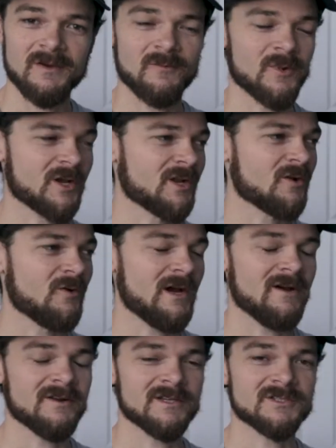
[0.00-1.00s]
We're going to go
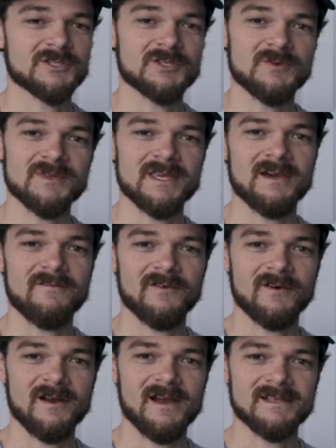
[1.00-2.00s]
out and shoot the
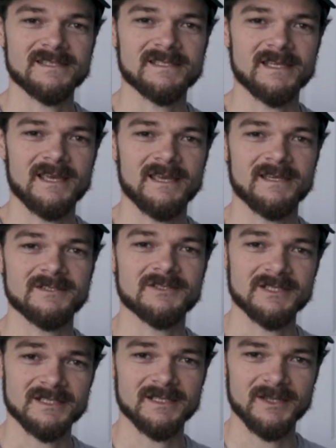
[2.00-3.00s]
FRS in
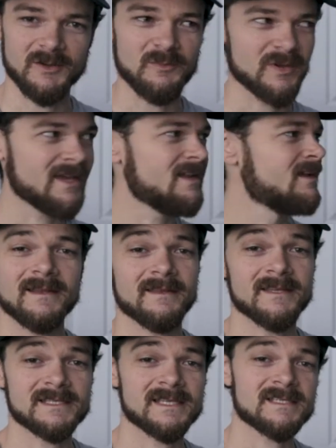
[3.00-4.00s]
just a little bit. Now
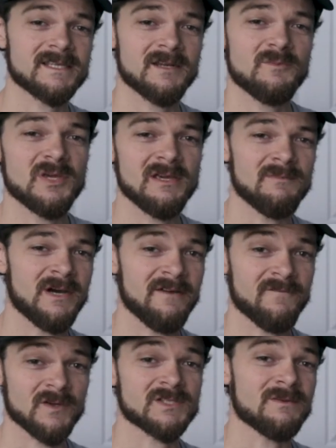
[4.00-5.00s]
this is going to be my
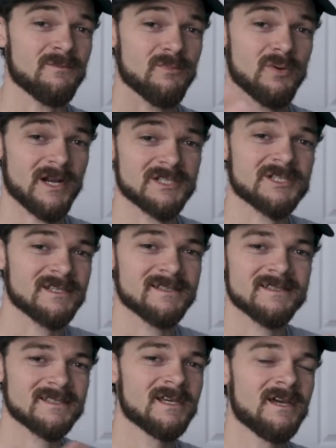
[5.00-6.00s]
first
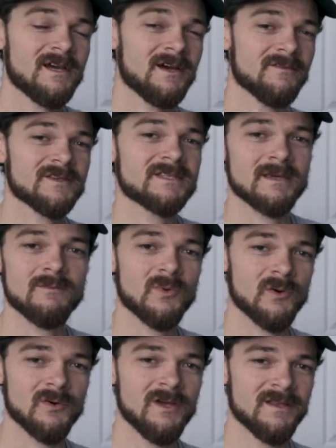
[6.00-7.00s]
impressions of this
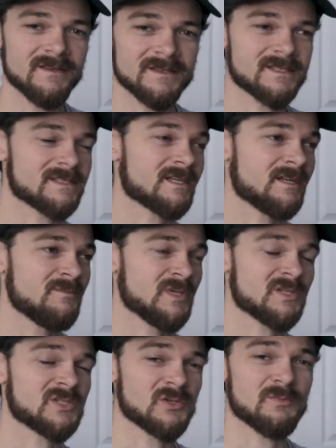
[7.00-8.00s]
gimbal. This isn't going to
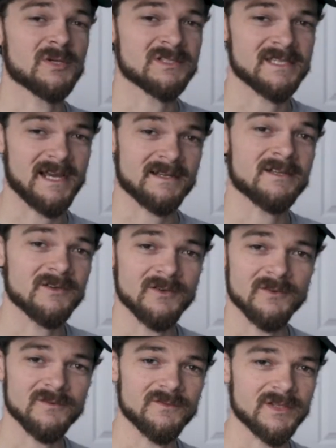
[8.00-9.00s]
be a super
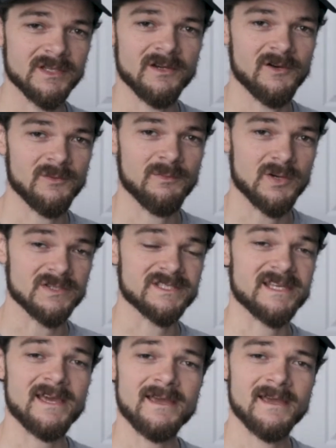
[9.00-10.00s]
technical video per
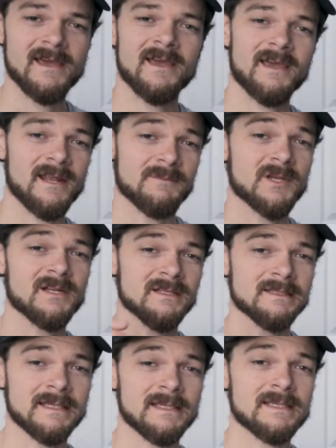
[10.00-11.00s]
se, and I'm going
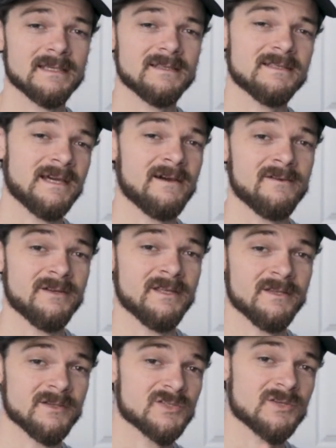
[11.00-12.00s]
to link down
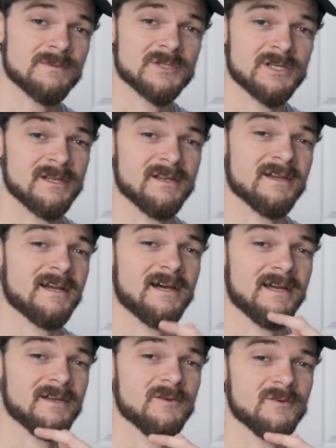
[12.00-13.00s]
in the description a
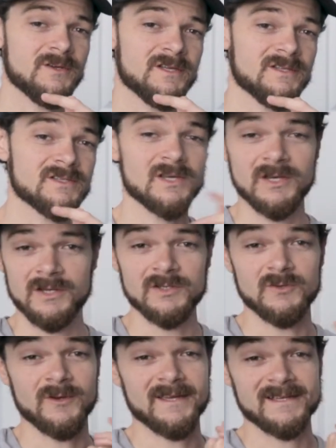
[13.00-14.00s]
guy who is
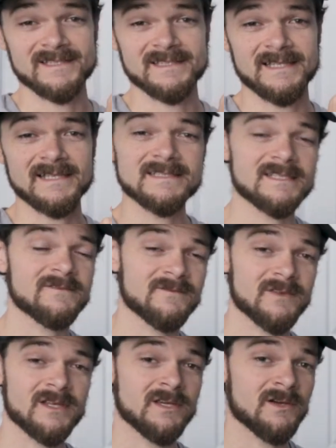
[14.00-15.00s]
doing
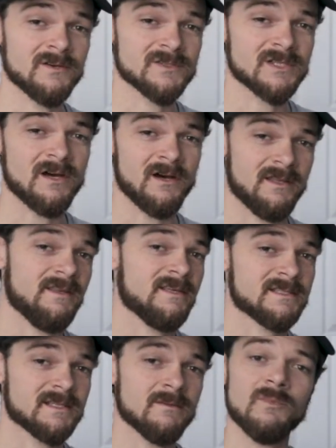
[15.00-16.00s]
extensive videos on
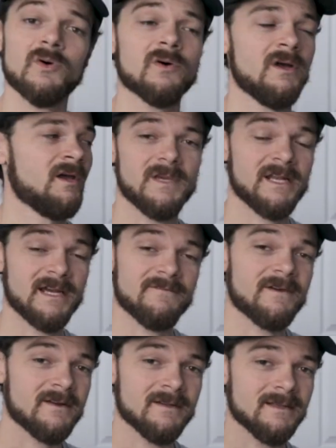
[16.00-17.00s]
this gimbal, and I
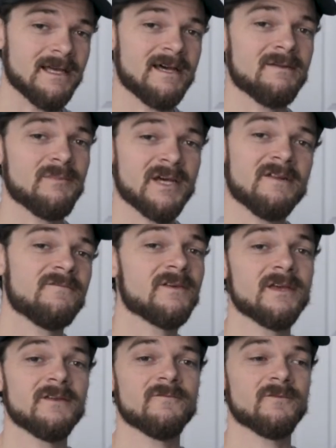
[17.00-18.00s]
found a lot of
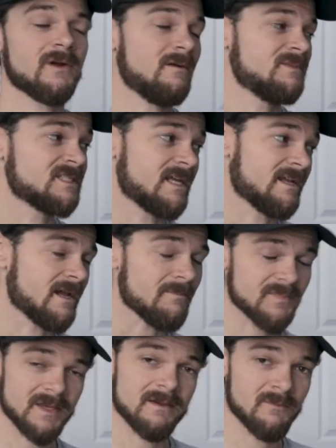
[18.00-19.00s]
benefit from setting
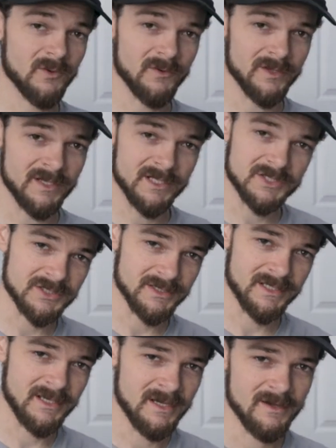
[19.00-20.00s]
up the gimbal
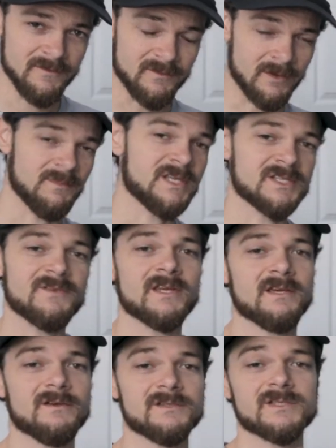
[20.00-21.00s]
initially from his
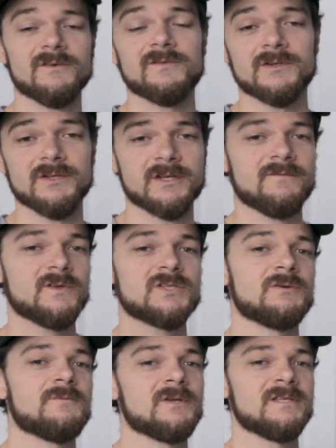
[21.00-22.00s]
videos. So if you're looking for
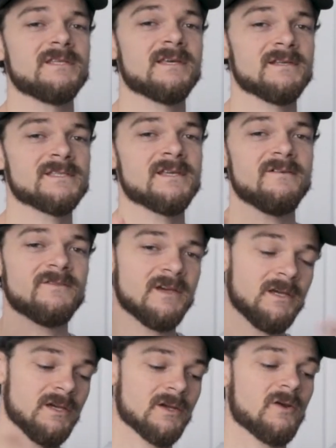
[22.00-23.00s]
super detailed stuff,
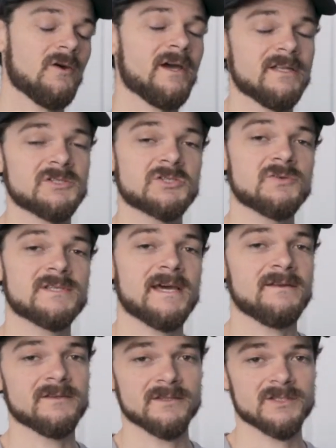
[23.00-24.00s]
go ahead, shoot
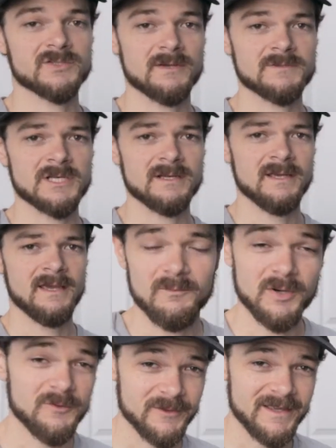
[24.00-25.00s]
down to the description.
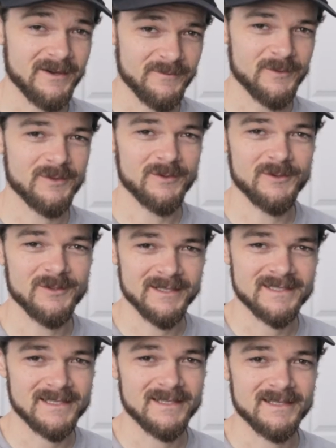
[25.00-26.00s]
But without further ado,
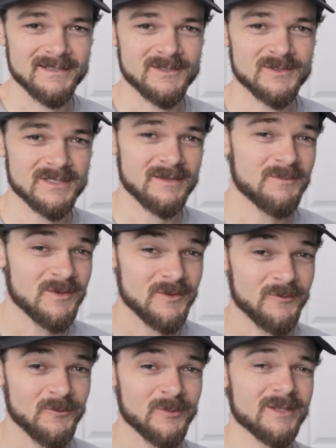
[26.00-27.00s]
let's get into some of
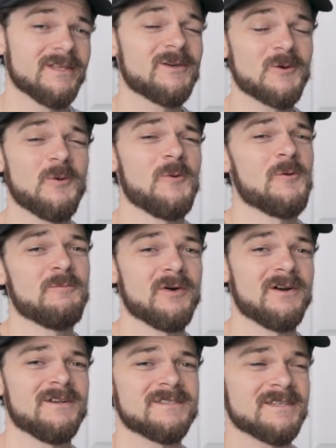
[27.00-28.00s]
the really cool
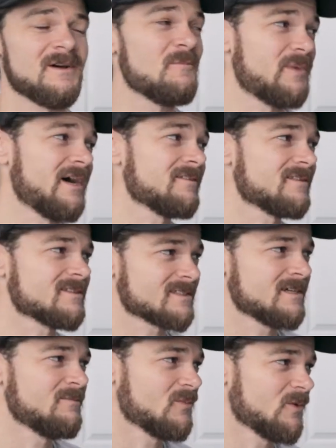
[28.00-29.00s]
parts about this
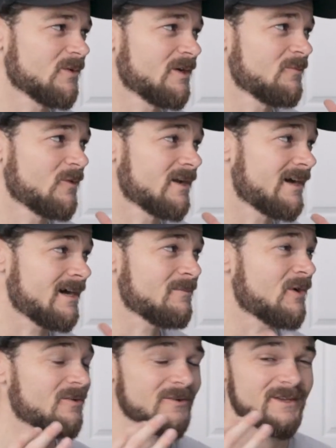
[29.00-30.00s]
gimbal and what
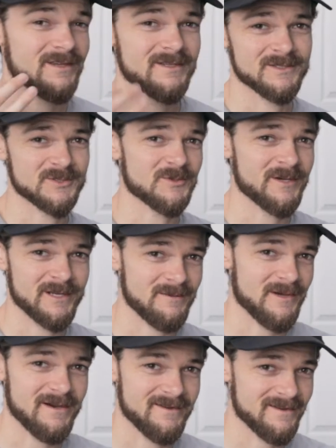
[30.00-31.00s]
I'm already enjoying
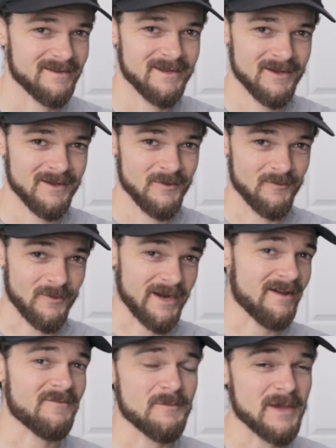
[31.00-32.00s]
about it
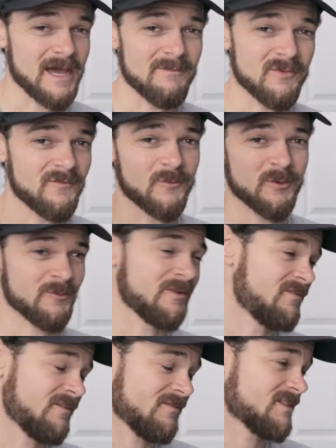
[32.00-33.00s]
right off the bat before
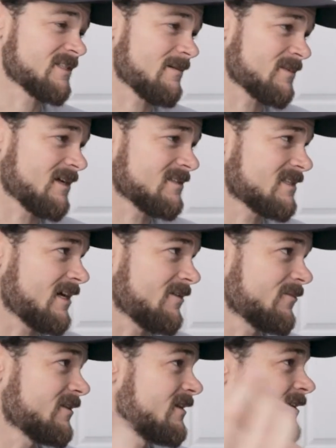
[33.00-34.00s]
we've even stepped
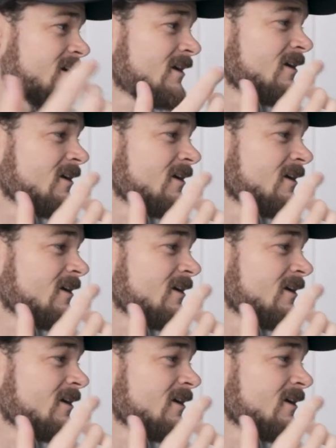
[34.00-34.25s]
outside with it.